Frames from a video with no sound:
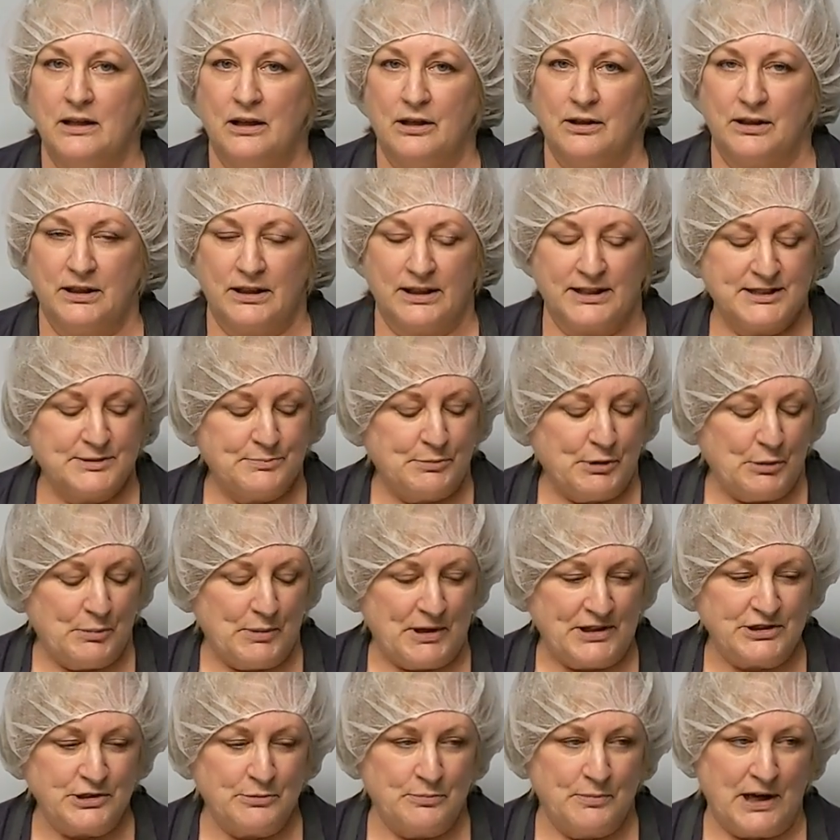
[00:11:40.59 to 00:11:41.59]
an
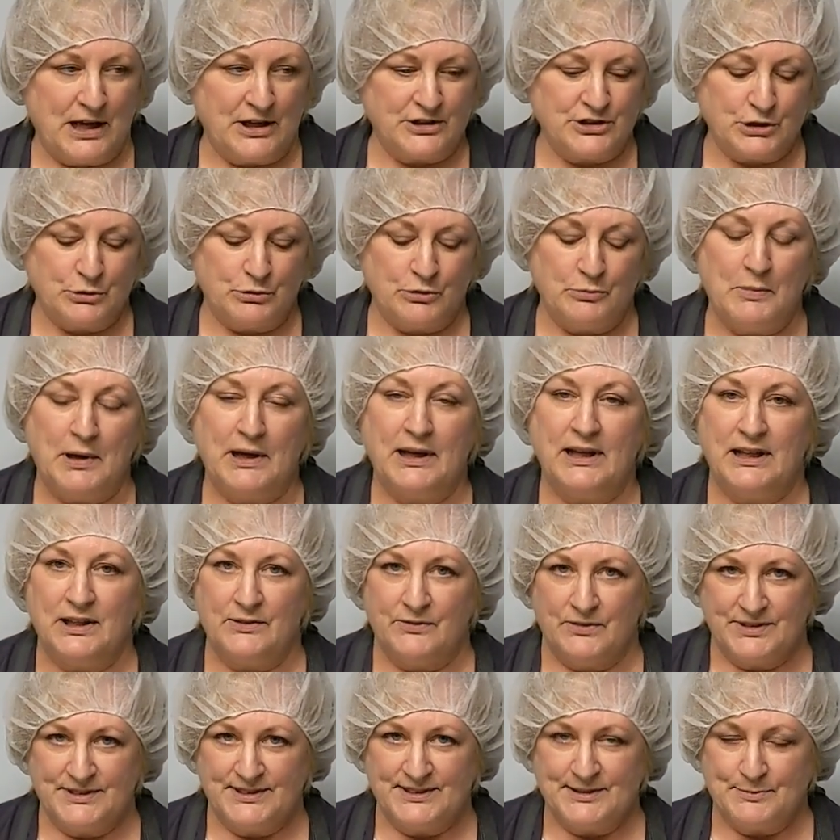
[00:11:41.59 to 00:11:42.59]
experimental batch, I would make it
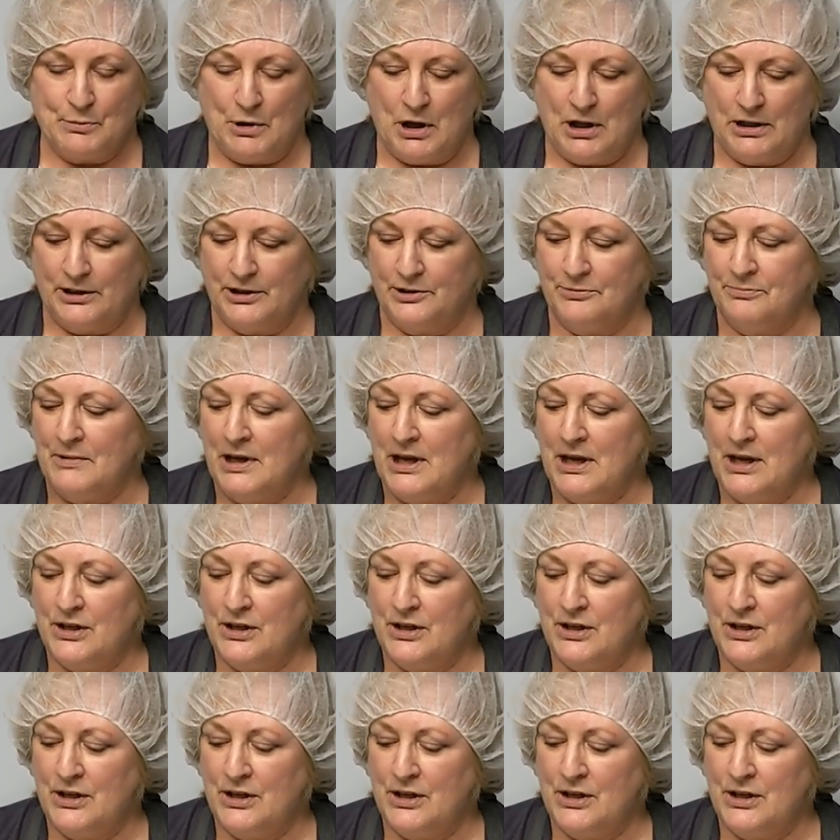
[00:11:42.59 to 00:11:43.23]
even smaller.